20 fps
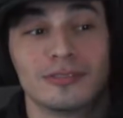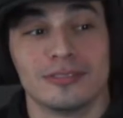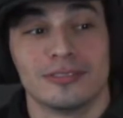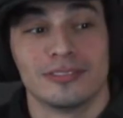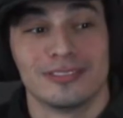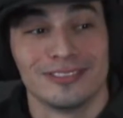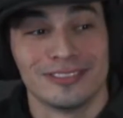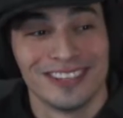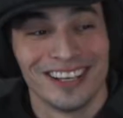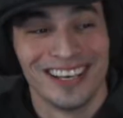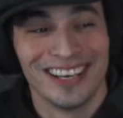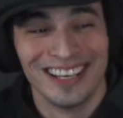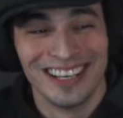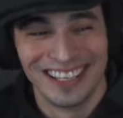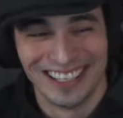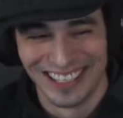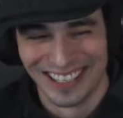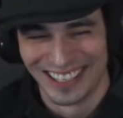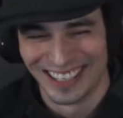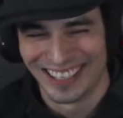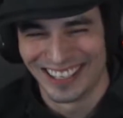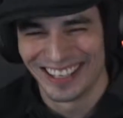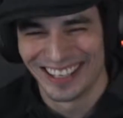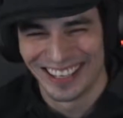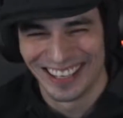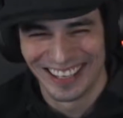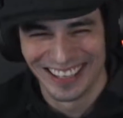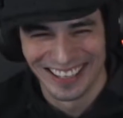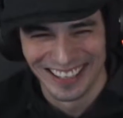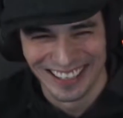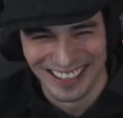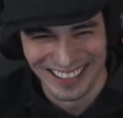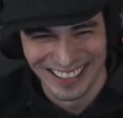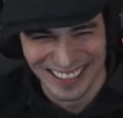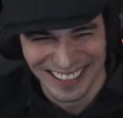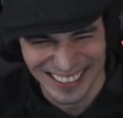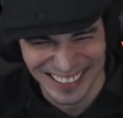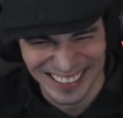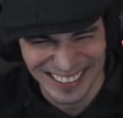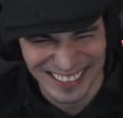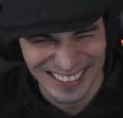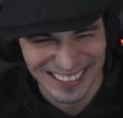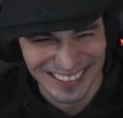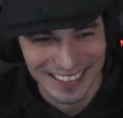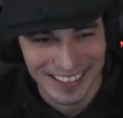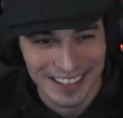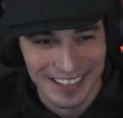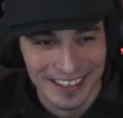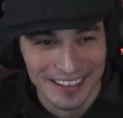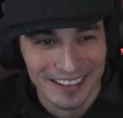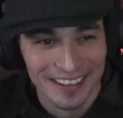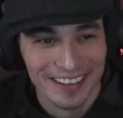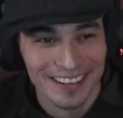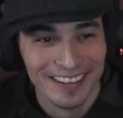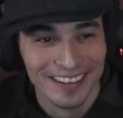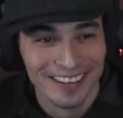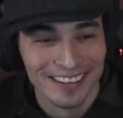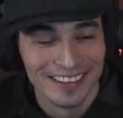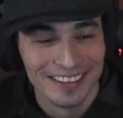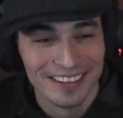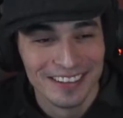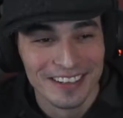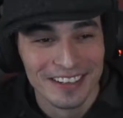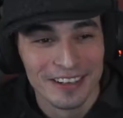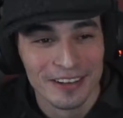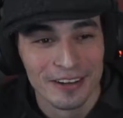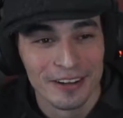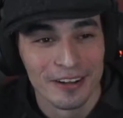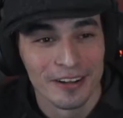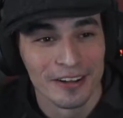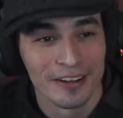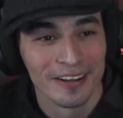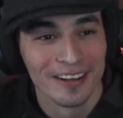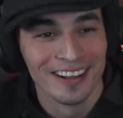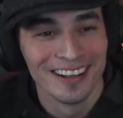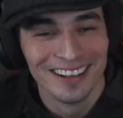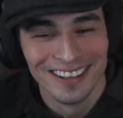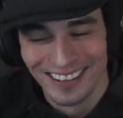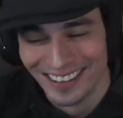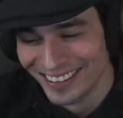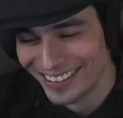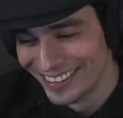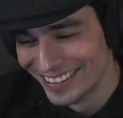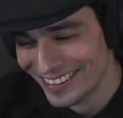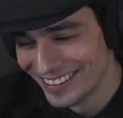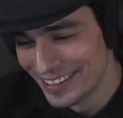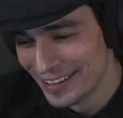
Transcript: [no speech]